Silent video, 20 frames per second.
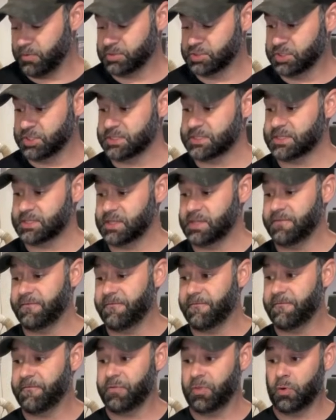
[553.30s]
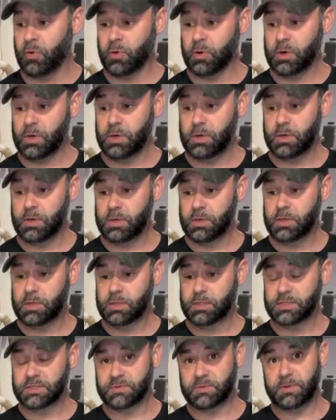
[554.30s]
Just the floor
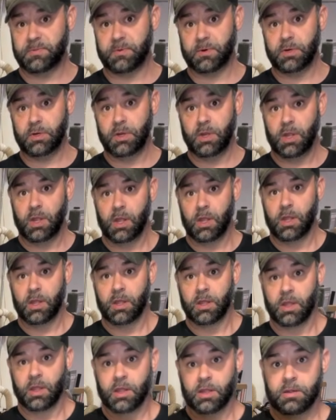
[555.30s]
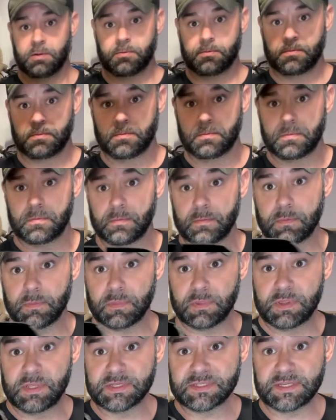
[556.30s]
sweeper,
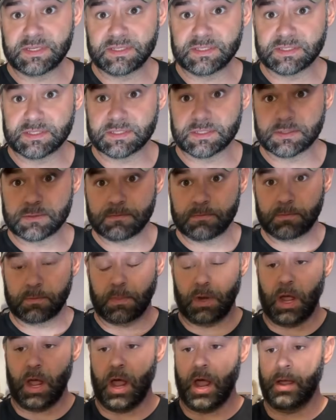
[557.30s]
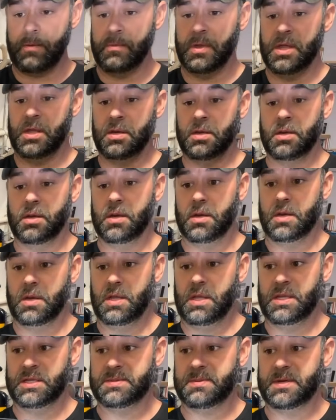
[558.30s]
this thing's, I mean,
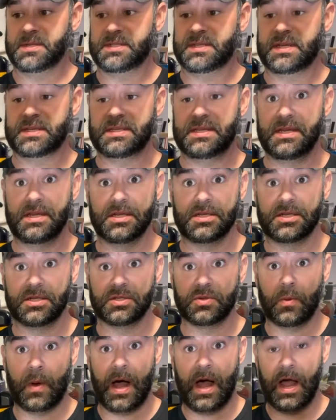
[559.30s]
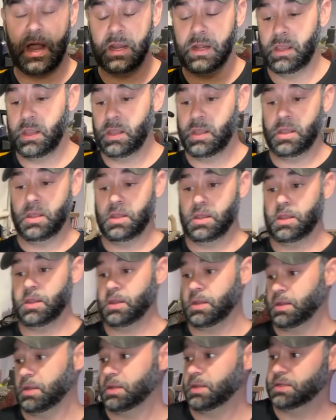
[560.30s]
it's about 16 inches wide.
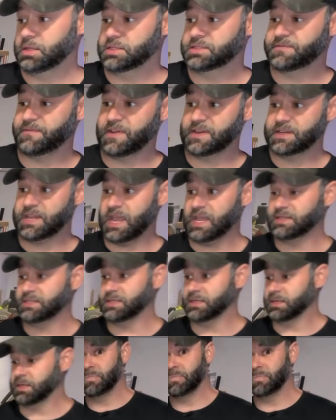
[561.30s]
It's fantastic.